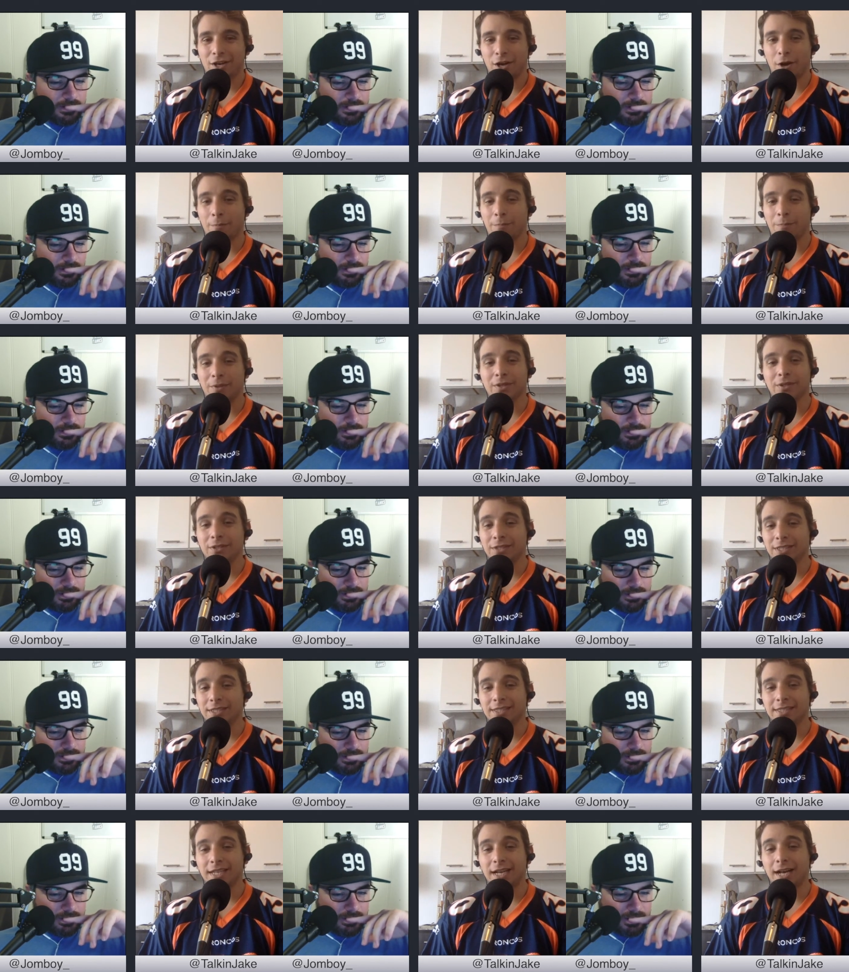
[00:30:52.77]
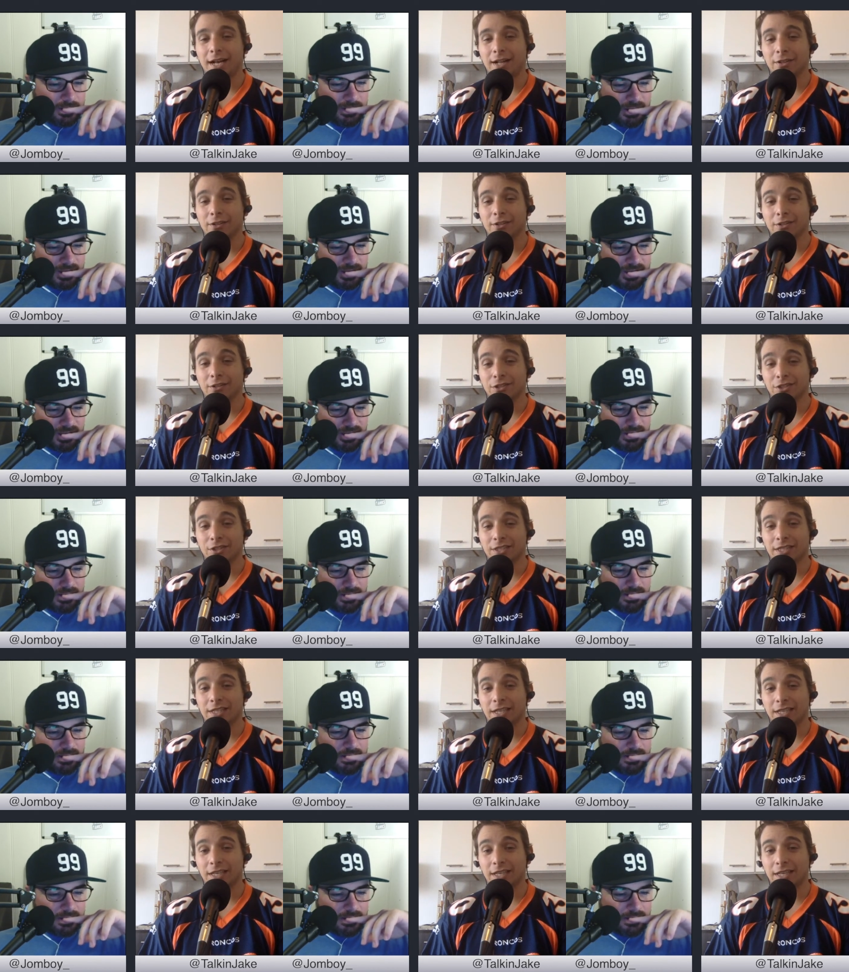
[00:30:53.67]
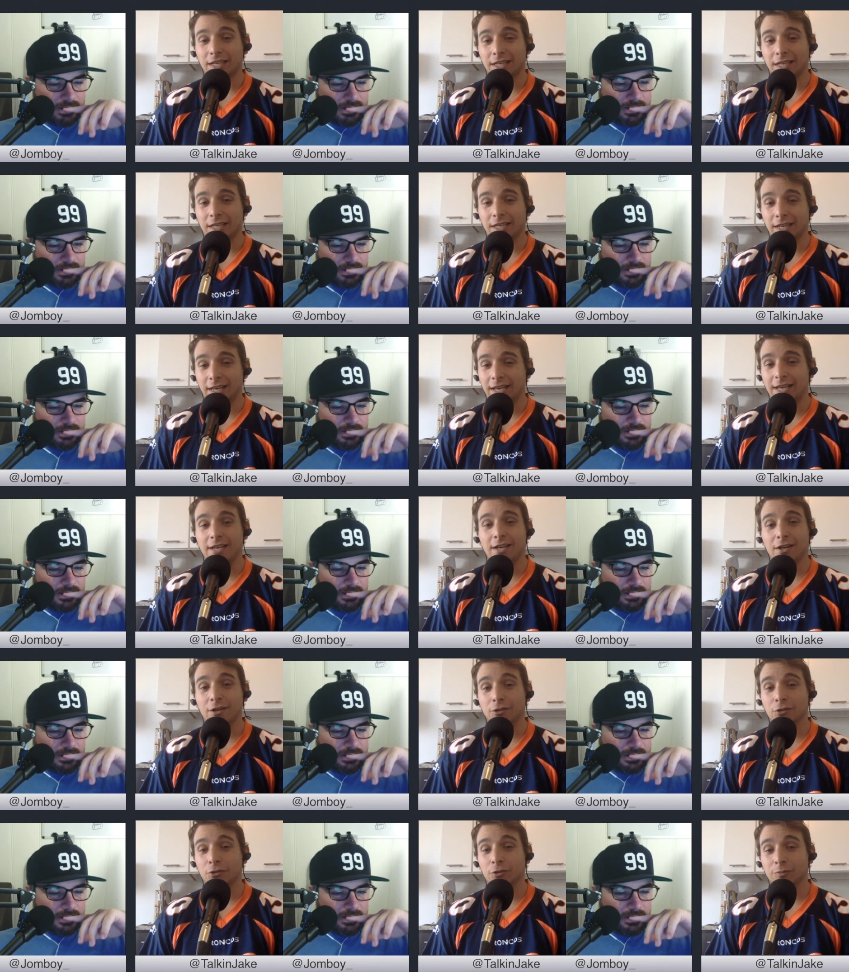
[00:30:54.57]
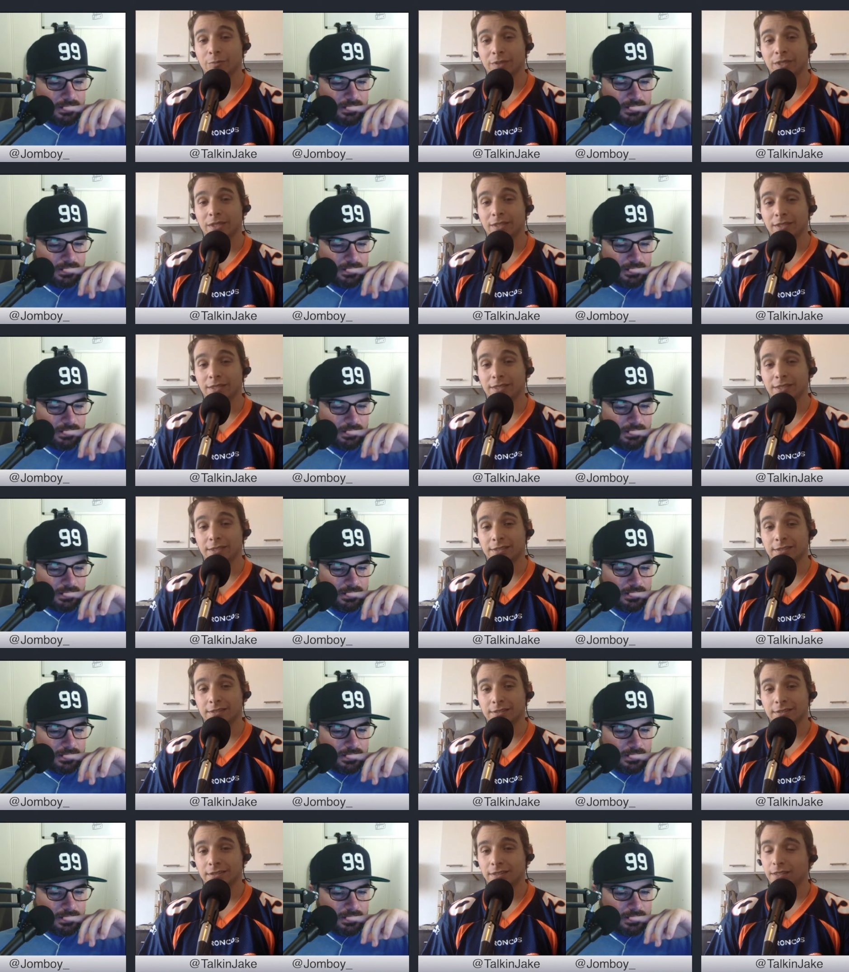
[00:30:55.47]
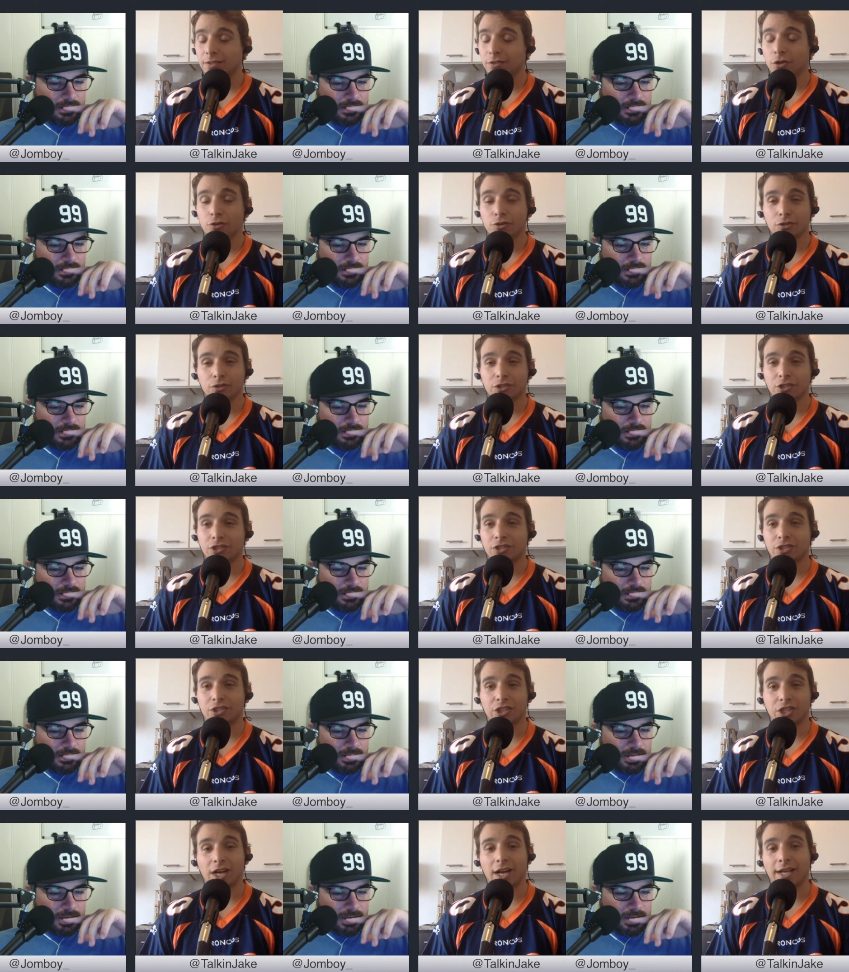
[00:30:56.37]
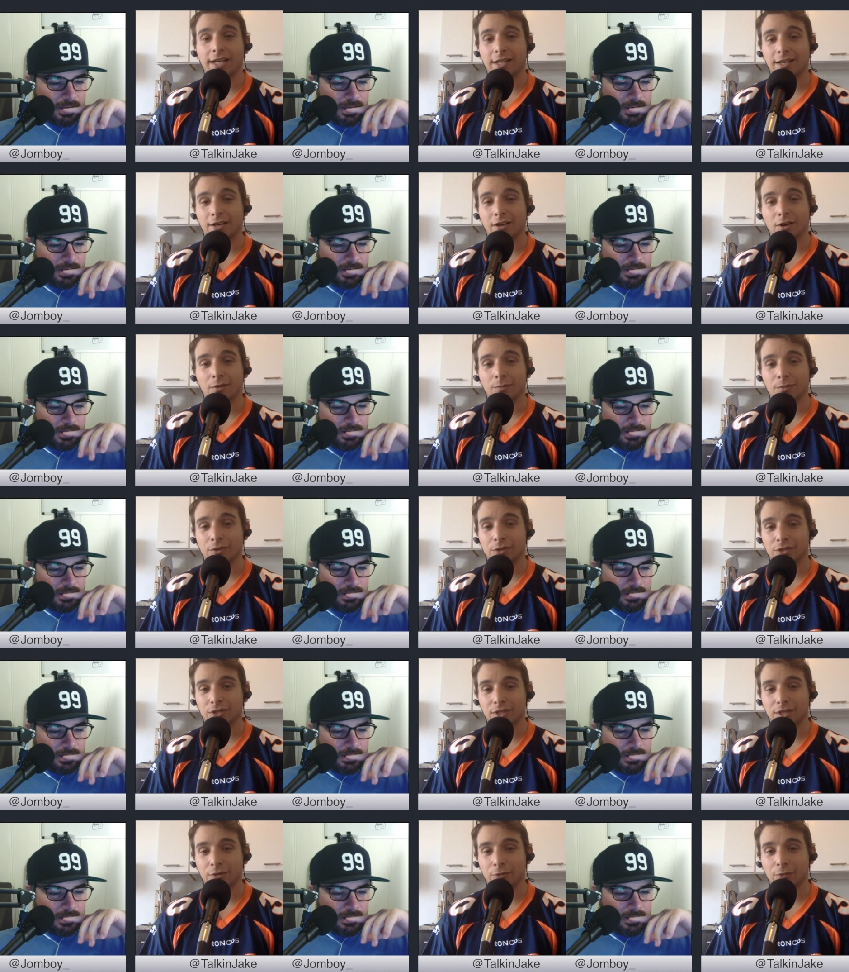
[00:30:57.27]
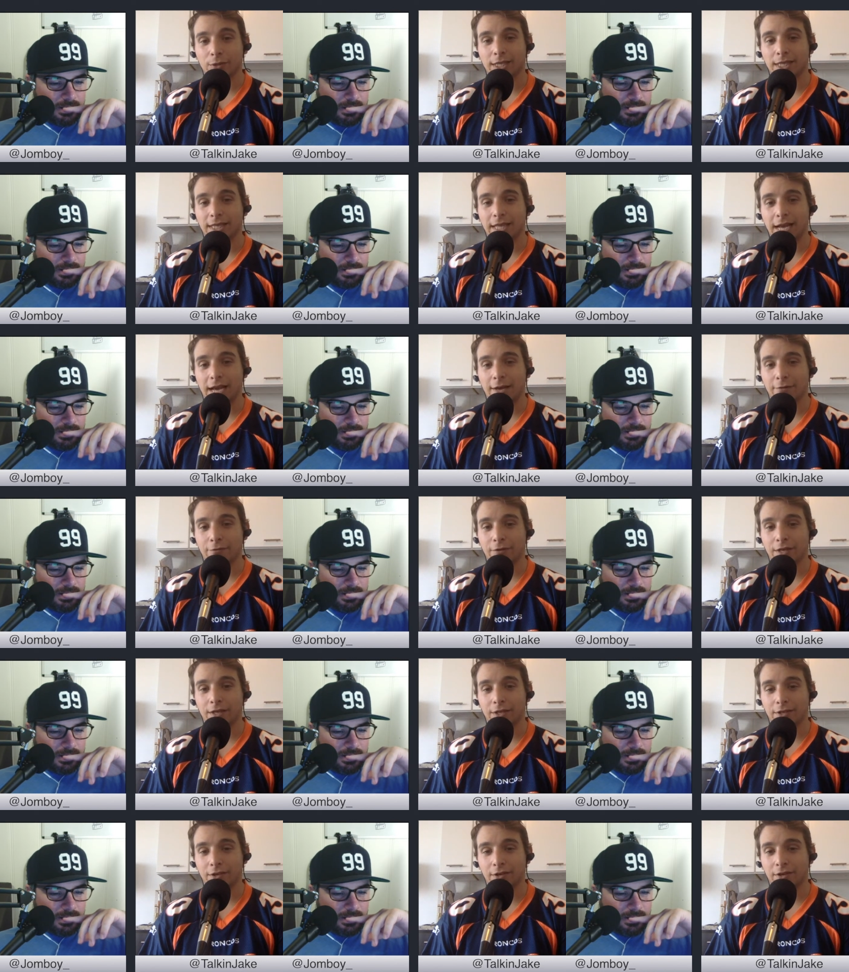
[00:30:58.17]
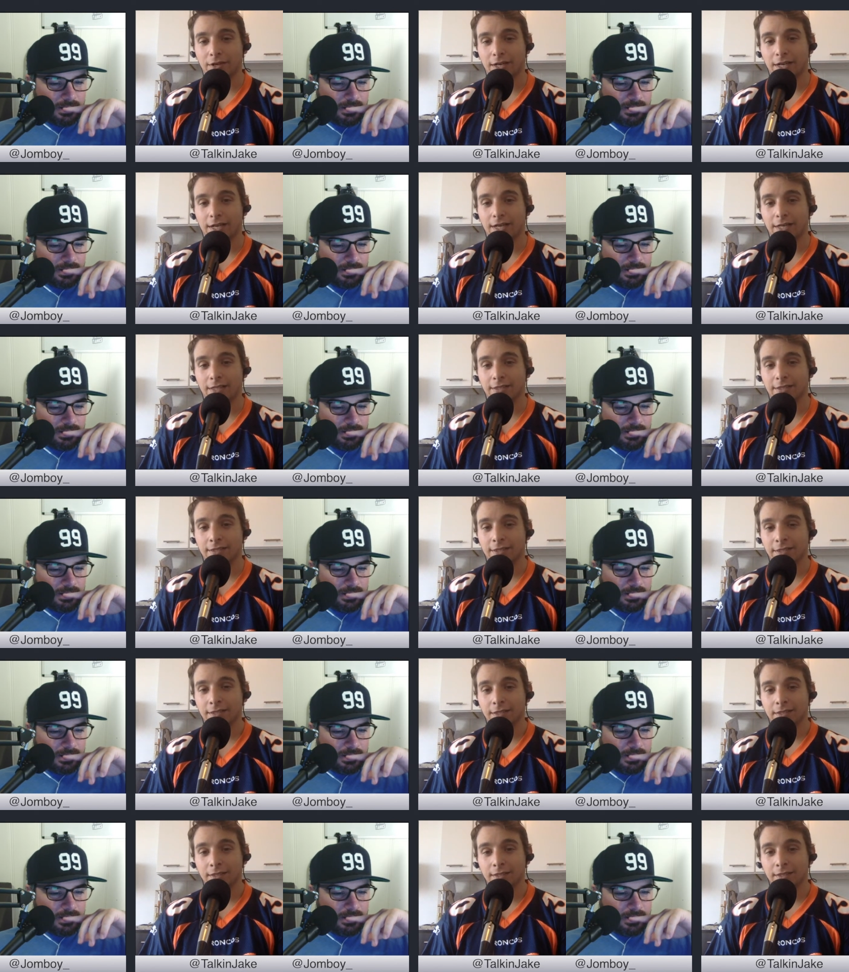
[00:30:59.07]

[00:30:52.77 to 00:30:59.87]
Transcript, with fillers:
Speaker 1: a billion dollars and eight hundred million, like those are just giant numbers that we laugh at in our heads.